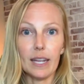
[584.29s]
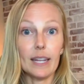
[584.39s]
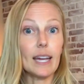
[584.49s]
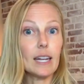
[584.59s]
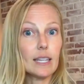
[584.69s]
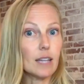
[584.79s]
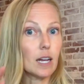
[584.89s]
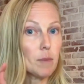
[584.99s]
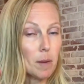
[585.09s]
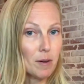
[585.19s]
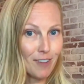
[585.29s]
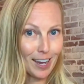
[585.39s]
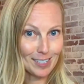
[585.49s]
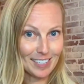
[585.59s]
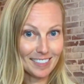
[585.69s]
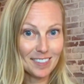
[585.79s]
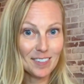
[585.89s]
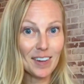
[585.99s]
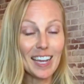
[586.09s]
And again, it's not about perfection, right? right?